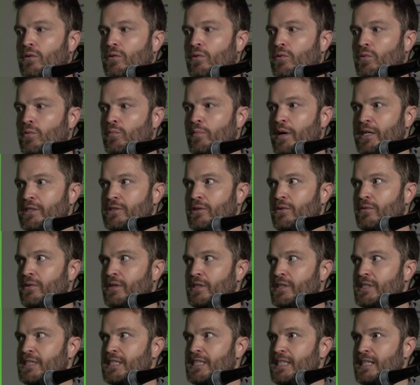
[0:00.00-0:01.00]
measure the
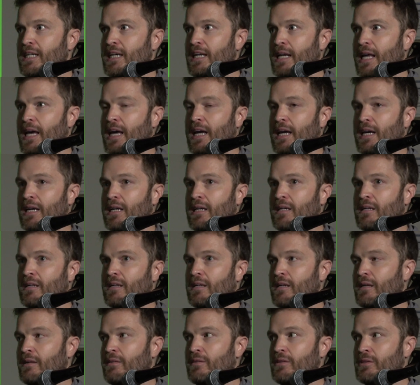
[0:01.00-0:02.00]
DNA
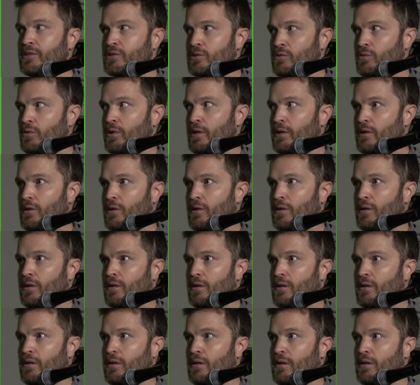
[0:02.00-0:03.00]
in the soil,
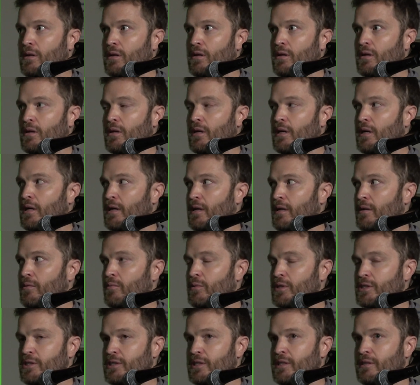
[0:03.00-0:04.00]

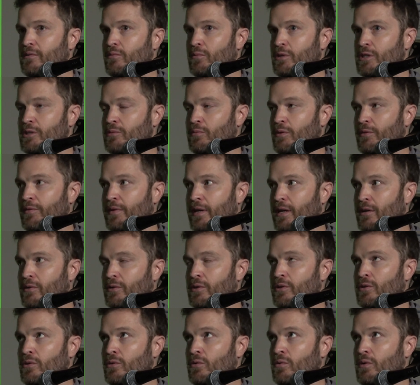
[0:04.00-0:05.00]
which will tell
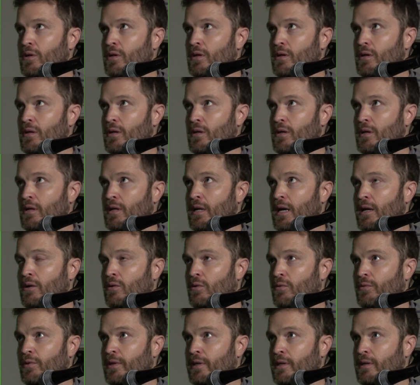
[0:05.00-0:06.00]
you not
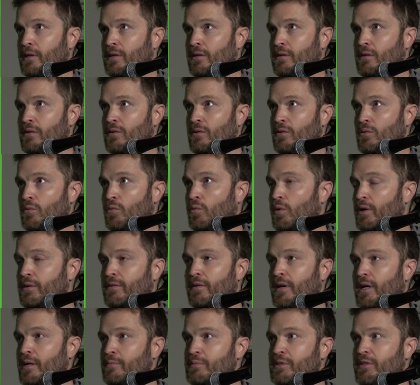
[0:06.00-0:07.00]
only what
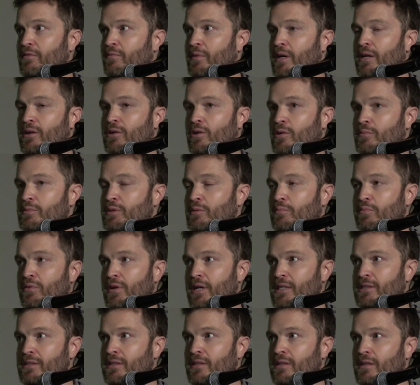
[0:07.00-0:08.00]
types of microbes are
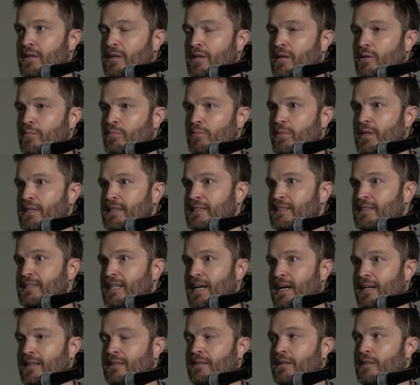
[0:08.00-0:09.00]
present, but
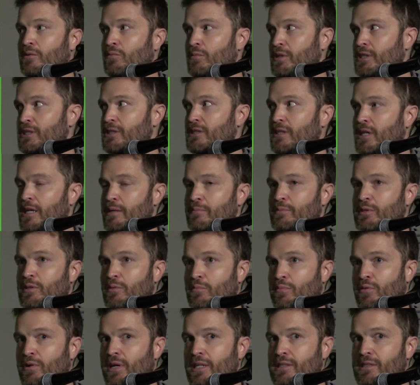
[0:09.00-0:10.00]
exactly which types are
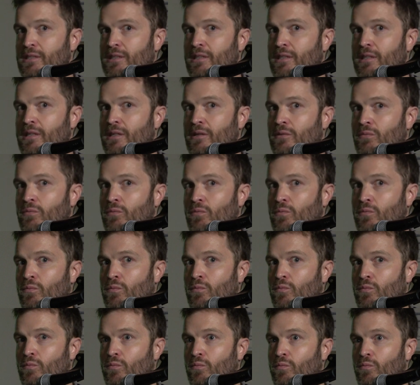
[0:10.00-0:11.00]
present in
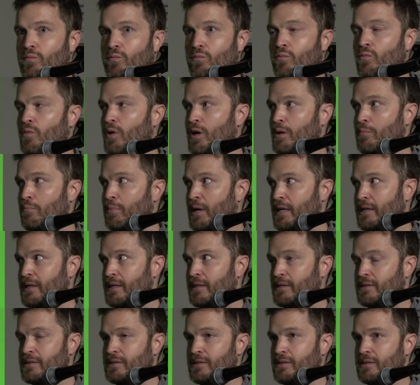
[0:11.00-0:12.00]
what
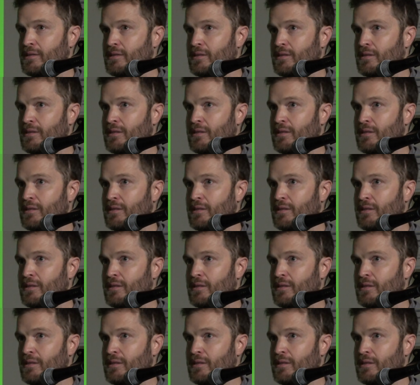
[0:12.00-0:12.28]
abundance.